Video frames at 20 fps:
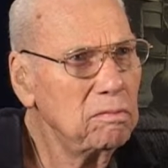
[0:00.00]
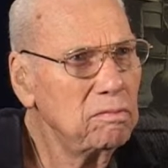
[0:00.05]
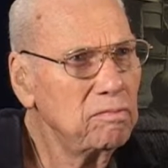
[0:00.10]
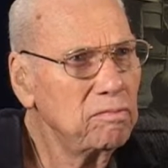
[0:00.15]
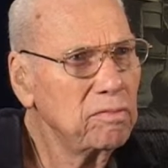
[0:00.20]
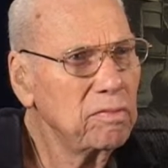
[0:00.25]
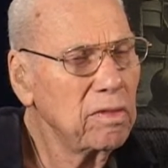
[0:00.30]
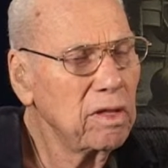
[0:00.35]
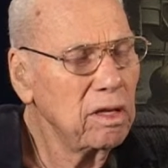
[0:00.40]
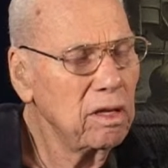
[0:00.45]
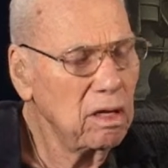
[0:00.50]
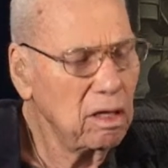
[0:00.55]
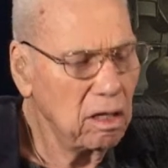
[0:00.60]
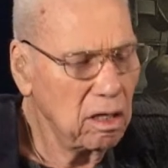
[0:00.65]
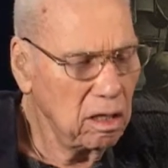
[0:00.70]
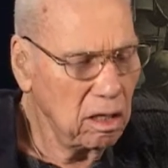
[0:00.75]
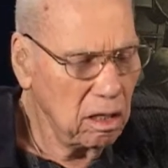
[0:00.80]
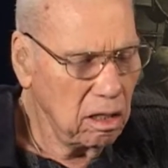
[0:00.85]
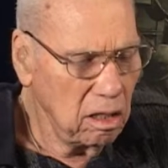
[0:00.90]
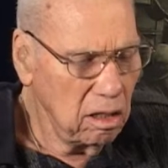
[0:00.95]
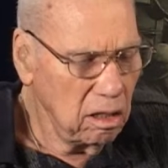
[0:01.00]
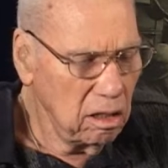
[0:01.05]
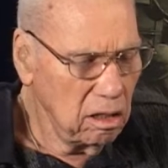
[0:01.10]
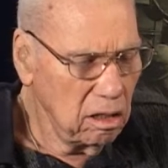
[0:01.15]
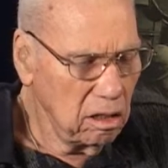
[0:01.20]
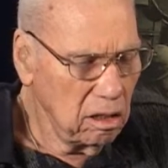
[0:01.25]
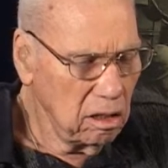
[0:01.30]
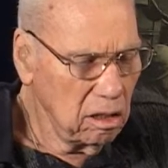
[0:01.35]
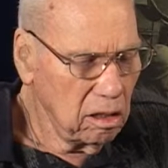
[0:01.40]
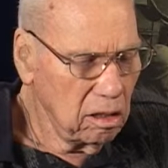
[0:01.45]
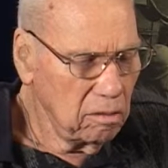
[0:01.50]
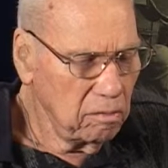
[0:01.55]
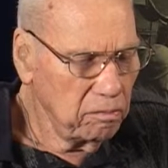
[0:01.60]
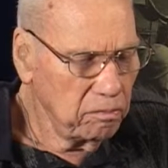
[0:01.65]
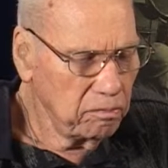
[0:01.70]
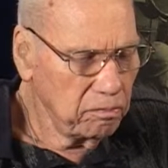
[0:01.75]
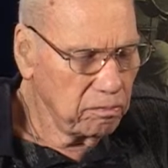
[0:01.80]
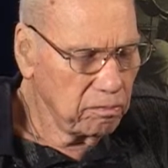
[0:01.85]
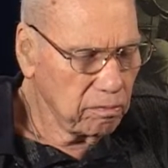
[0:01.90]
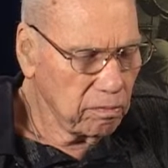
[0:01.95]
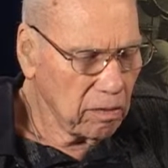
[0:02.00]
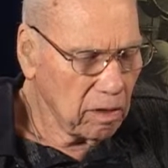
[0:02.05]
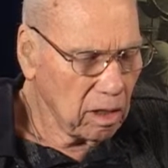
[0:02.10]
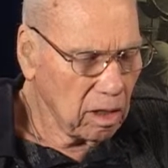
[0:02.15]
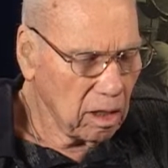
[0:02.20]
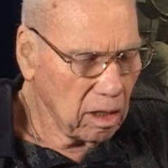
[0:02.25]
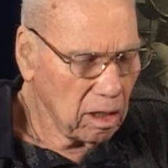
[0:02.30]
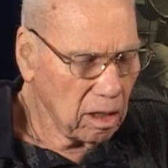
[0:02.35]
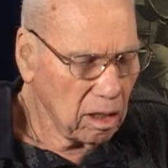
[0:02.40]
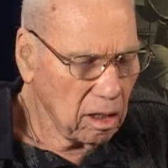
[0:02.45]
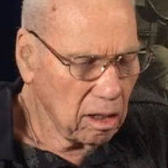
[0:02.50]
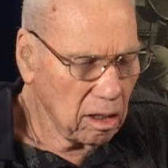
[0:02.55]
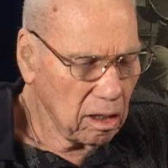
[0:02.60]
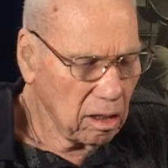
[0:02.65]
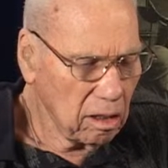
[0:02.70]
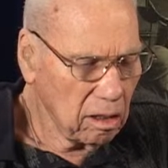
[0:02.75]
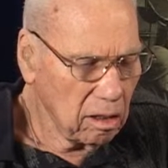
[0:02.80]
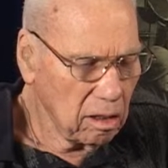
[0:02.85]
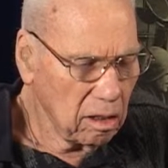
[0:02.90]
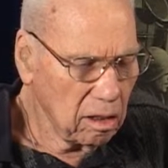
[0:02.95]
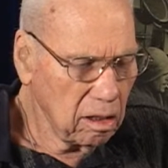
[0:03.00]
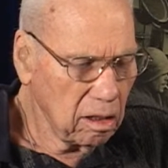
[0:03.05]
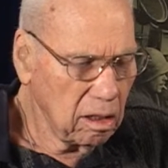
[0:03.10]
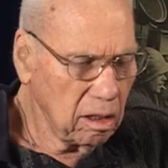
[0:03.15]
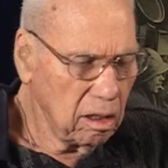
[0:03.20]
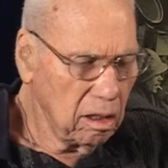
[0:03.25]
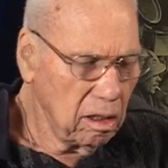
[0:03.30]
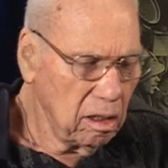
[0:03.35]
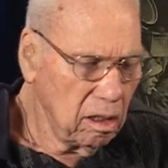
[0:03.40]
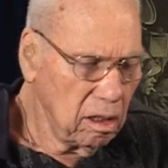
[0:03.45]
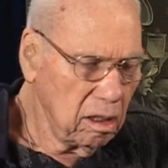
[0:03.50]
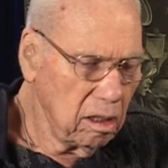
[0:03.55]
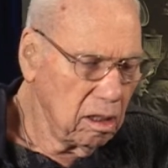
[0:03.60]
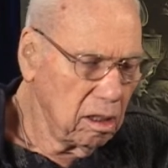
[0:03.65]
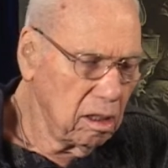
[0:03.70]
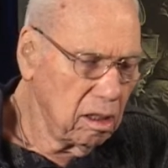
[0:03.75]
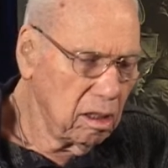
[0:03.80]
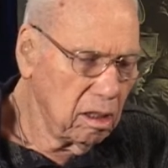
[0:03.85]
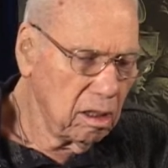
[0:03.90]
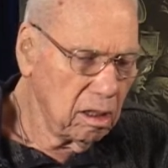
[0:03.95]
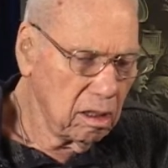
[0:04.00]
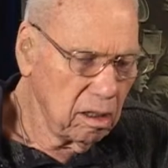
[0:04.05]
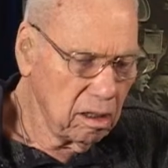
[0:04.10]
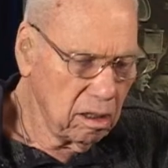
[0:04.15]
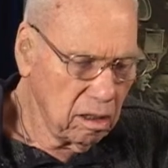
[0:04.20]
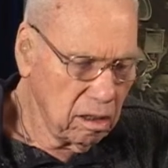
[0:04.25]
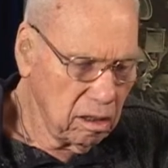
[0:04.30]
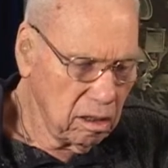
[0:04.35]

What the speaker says: Nothing is said.